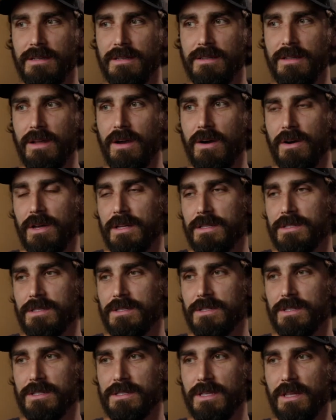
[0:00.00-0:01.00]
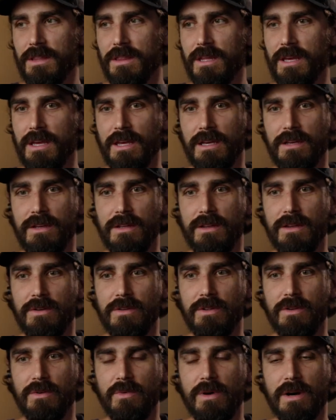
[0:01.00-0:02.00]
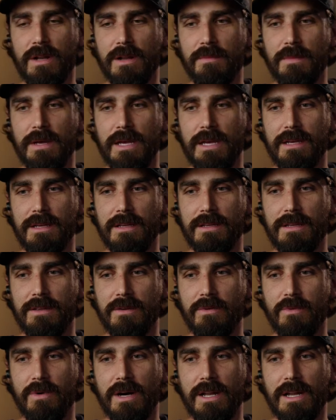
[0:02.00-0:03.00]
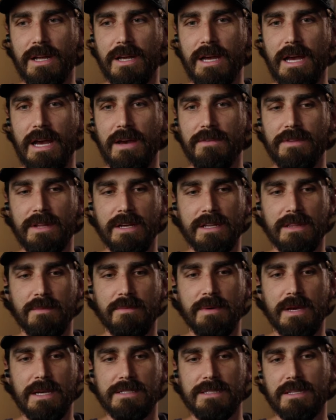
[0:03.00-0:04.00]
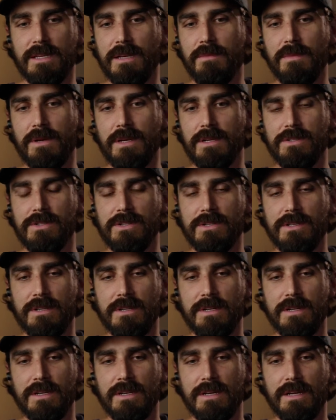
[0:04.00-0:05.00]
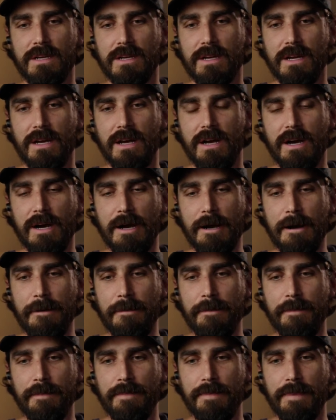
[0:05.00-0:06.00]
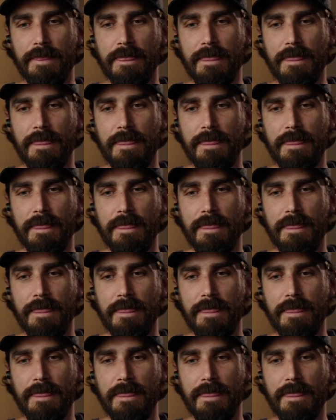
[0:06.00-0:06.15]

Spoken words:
No, it's just a thing. You know, you want to have like the best image. But